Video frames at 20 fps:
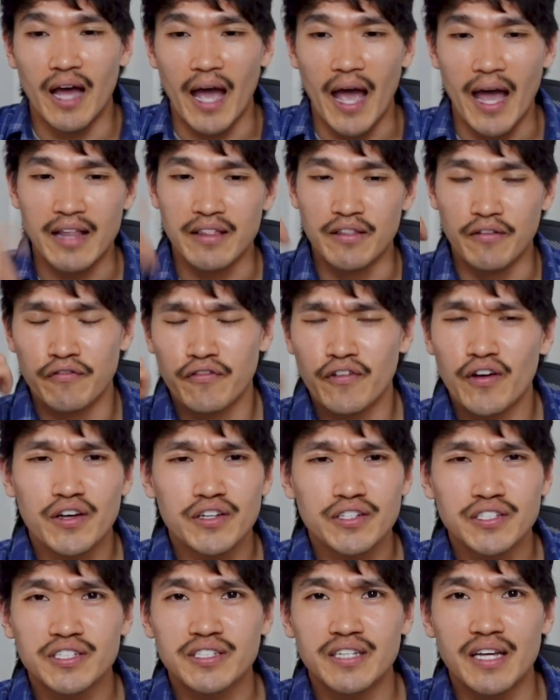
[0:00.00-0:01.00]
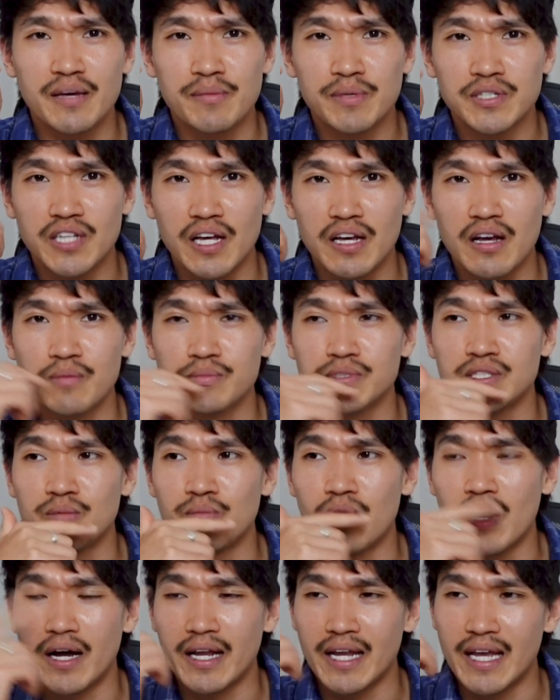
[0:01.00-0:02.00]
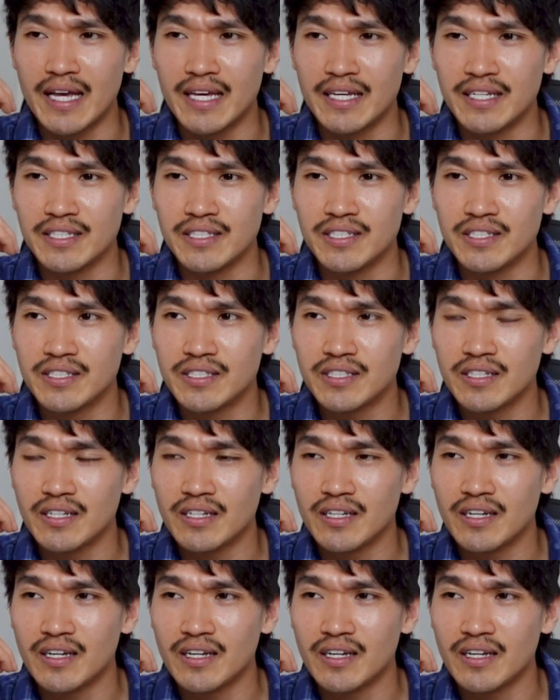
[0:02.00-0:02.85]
And the first image that comes to mind is